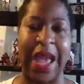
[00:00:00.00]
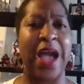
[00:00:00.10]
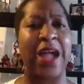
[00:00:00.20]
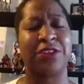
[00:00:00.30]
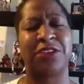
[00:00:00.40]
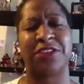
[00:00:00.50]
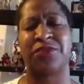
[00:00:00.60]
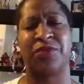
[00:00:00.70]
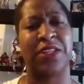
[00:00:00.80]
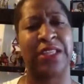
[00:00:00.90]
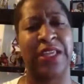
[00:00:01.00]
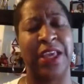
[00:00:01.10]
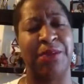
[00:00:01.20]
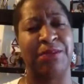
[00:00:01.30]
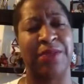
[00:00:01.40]
I just
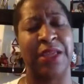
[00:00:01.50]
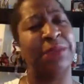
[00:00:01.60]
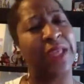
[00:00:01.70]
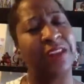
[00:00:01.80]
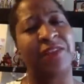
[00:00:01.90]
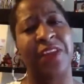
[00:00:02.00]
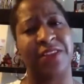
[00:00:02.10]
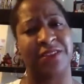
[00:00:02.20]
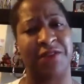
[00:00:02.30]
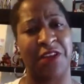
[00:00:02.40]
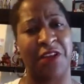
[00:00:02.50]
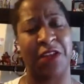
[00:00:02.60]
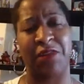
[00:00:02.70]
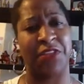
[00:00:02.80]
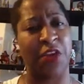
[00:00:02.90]
really am envious of her,
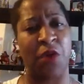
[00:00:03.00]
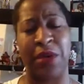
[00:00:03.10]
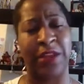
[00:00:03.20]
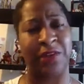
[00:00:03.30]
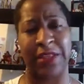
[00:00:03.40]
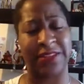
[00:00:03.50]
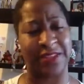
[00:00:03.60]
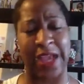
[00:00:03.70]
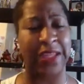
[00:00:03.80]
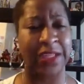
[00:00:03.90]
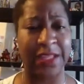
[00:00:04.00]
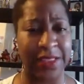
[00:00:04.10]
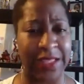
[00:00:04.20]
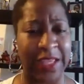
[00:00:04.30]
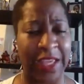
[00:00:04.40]
even though envy is not a
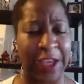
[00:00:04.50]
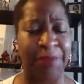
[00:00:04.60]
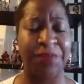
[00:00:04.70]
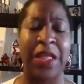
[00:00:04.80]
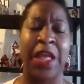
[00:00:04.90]
good thing.